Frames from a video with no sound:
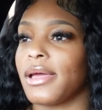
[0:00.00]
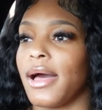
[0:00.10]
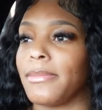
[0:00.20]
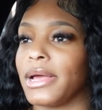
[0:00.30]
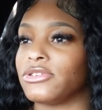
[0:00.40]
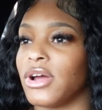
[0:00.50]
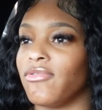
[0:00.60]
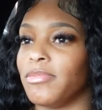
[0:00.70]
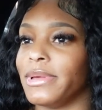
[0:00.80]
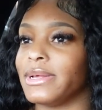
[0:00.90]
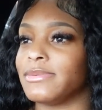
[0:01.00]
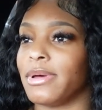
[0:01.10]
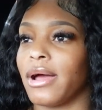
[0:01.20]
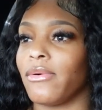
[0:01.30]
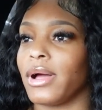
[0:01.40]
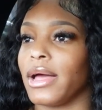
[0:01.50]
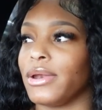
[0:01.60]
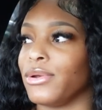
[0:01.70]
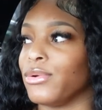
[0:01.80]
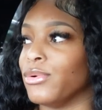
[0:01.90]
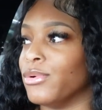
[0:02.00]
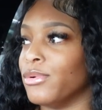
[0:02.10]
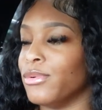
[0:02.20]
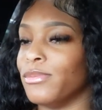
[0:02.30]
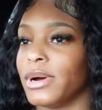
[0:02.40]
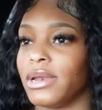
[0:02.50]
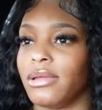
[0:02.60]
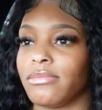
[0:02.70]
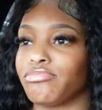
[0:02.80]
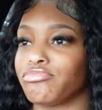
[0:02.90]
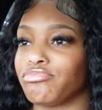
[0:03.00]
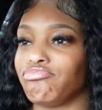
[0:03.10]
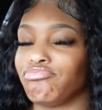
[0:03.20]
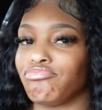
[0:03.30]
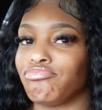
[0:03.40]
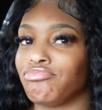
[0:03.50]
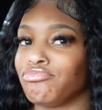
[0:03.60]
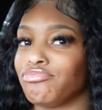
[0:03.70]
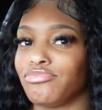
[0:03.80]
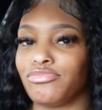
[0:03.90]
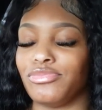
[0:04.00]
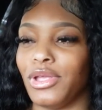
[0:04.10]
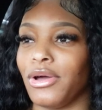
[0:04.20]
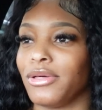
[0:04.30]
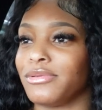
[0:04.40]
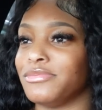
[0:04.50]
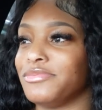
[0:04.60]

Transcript: i might drive a benz but i don't got no money none